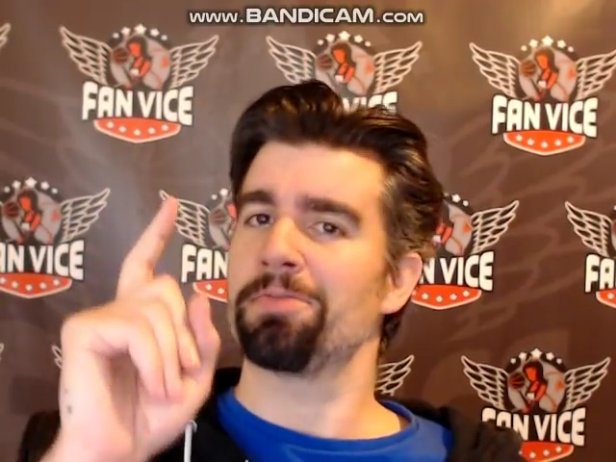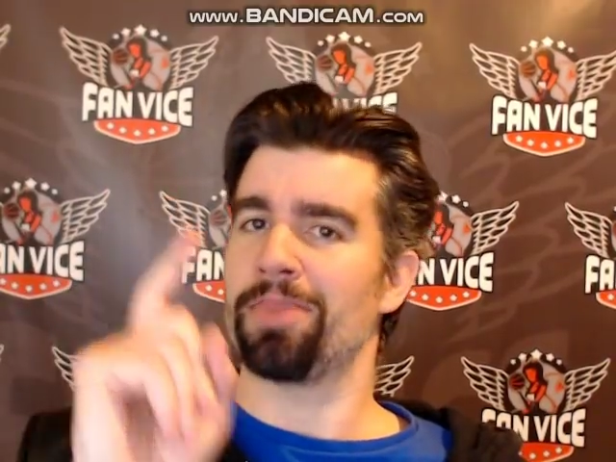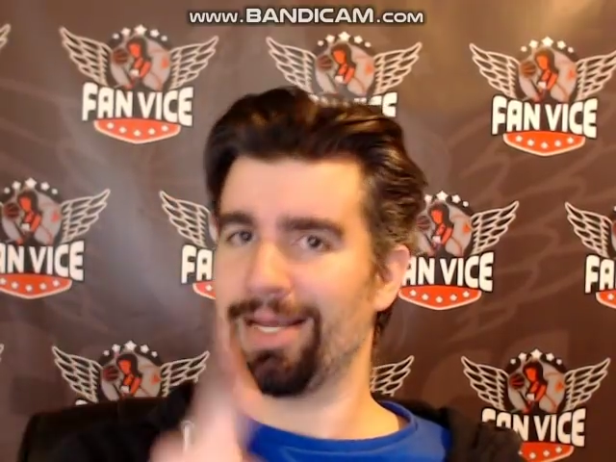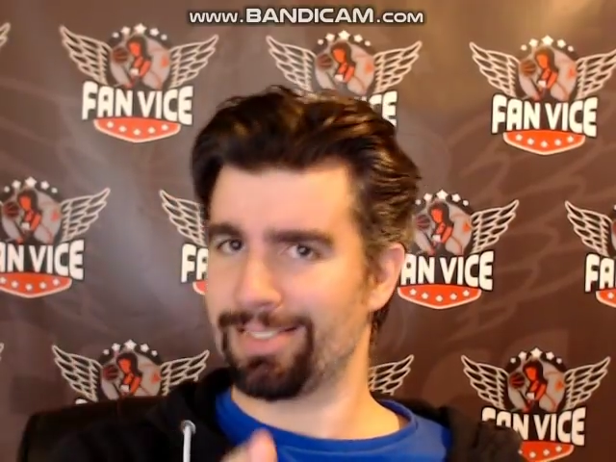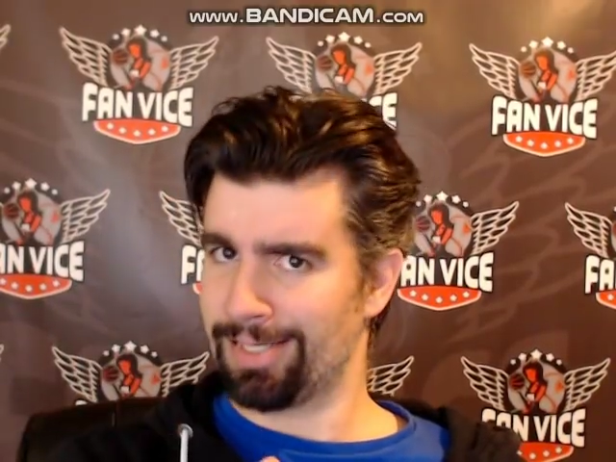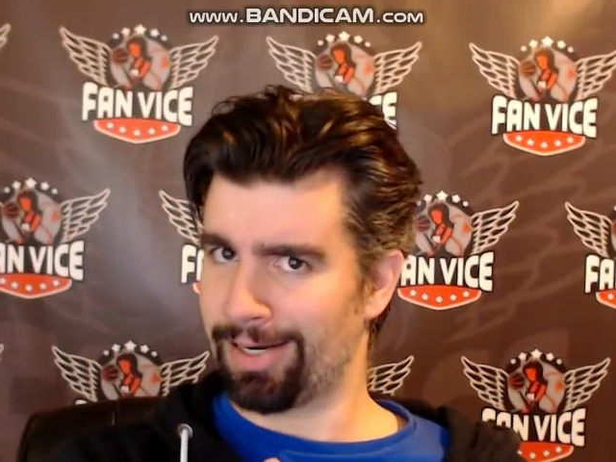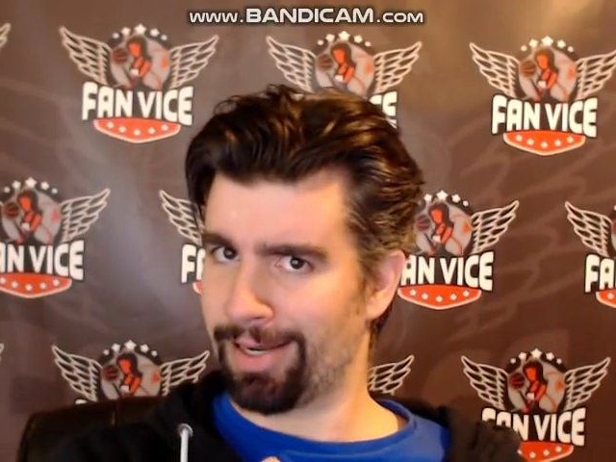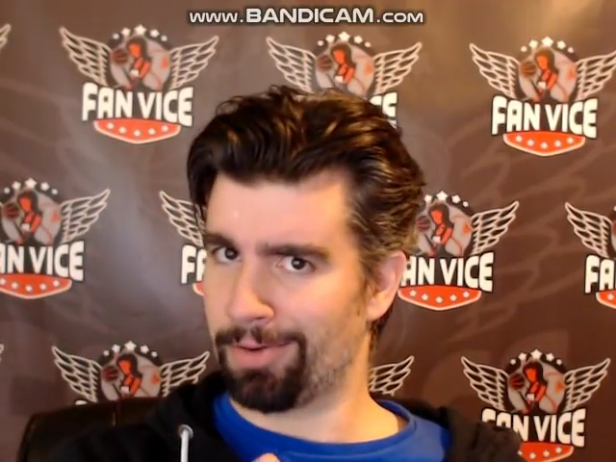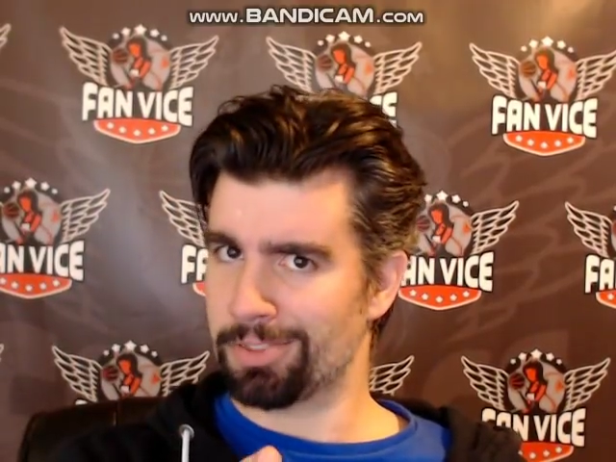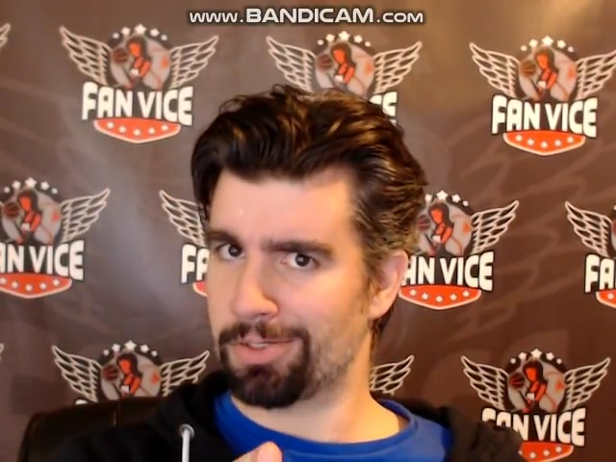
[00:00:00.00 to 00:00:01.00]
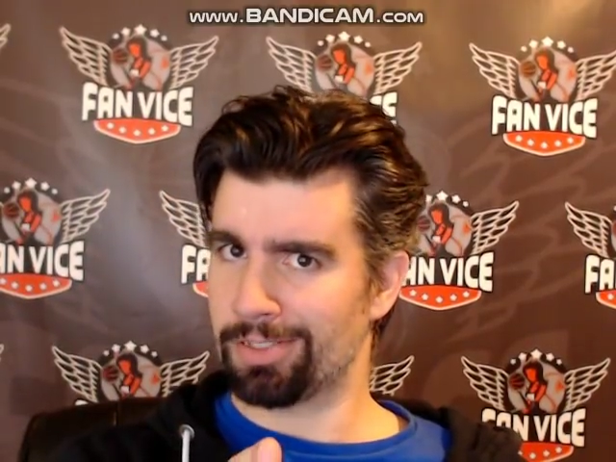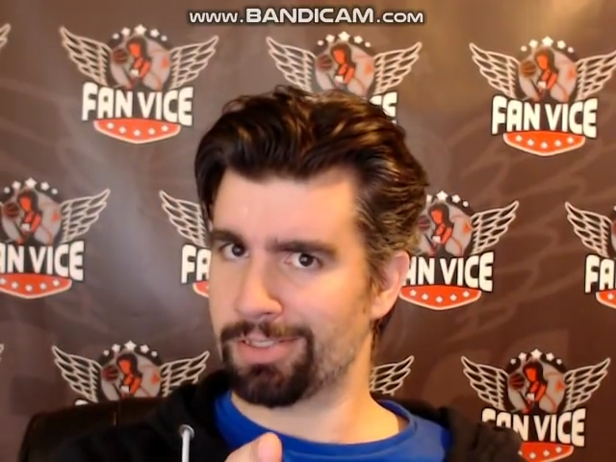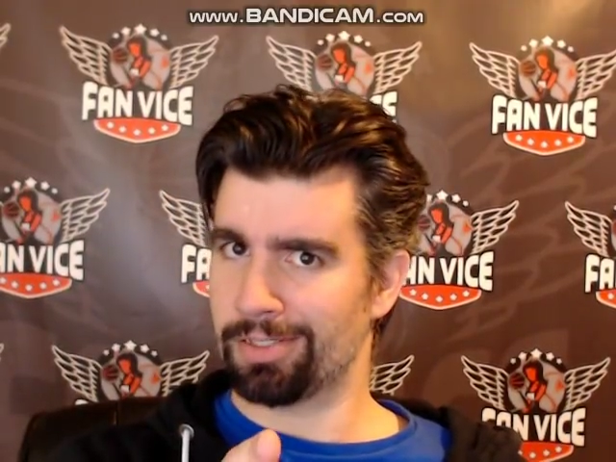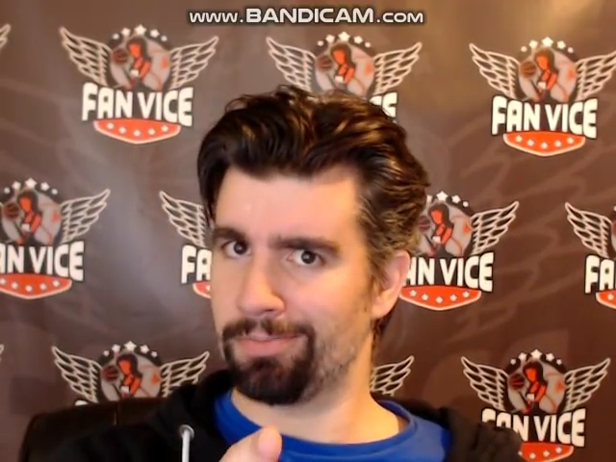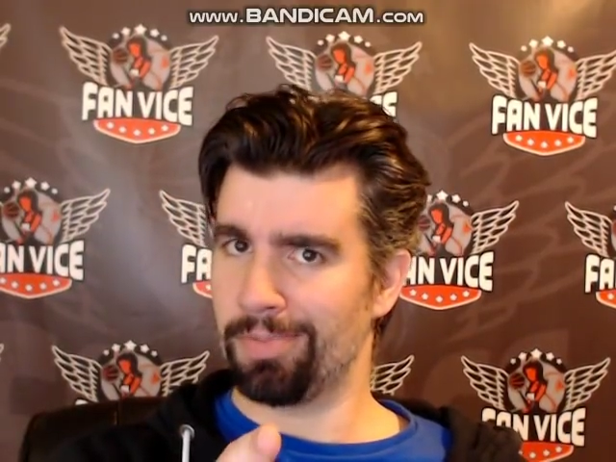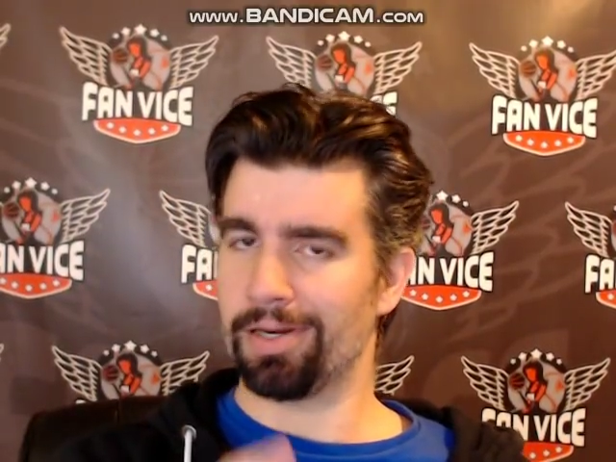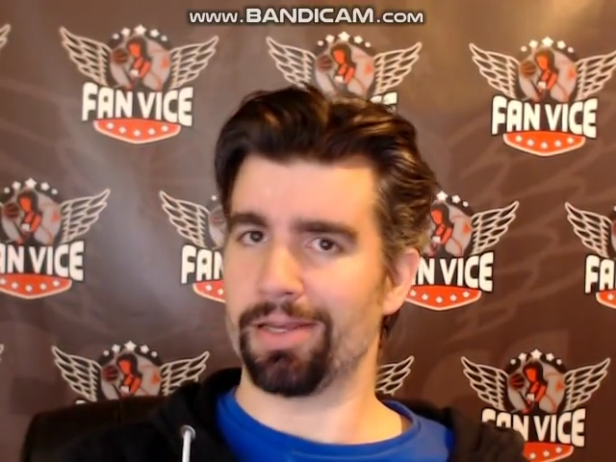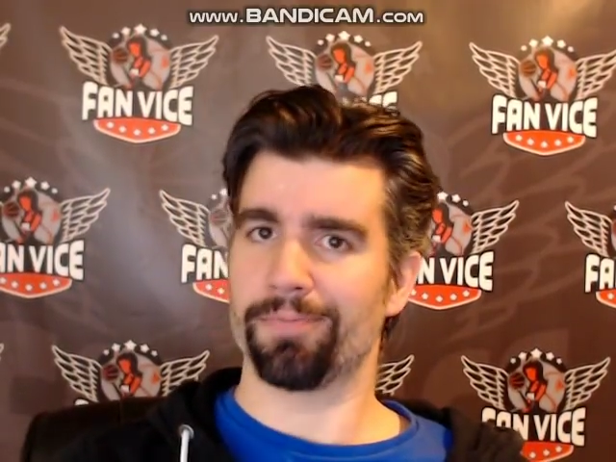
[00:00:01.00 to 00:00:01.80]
That's not how it's costing them money.